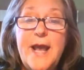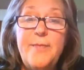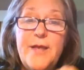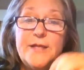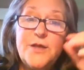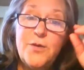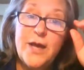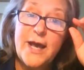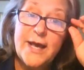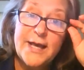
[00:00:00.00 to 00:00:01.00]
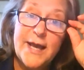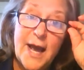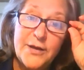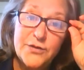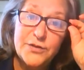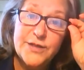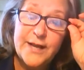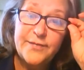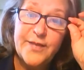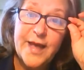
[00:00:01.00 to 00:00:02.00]
And that's okay, I
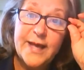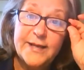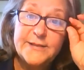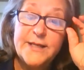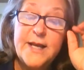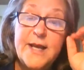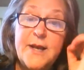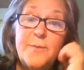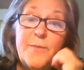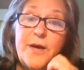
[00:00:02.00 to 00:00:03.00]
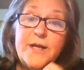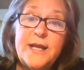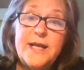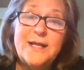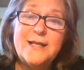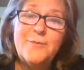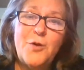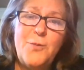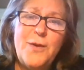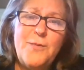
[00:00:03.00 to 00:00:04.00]
understand that. But
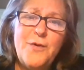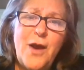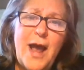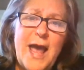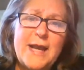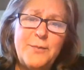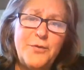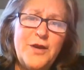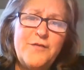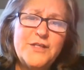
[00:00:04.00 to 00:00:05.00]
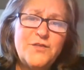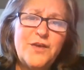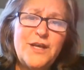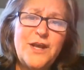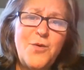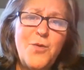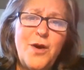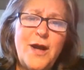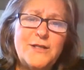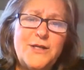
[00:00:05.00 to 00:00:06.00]
remember, I had a previous video
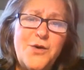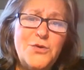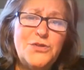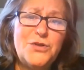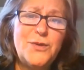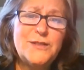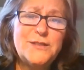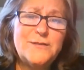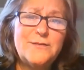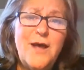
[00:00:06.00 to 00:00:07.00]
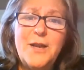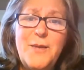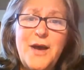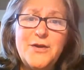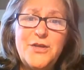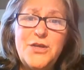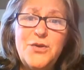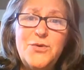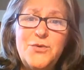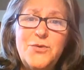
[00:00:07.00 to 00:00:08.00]
where I told you it's not about
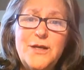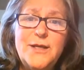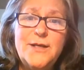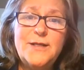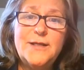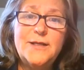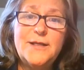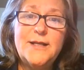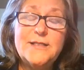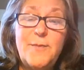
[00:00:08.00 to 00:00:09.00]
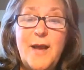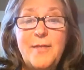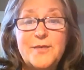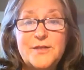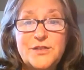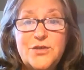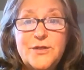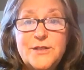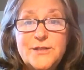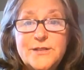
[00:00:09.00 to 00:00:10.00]
you, it's about the
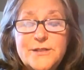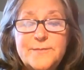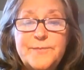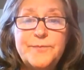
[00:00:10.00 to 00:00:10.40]
students.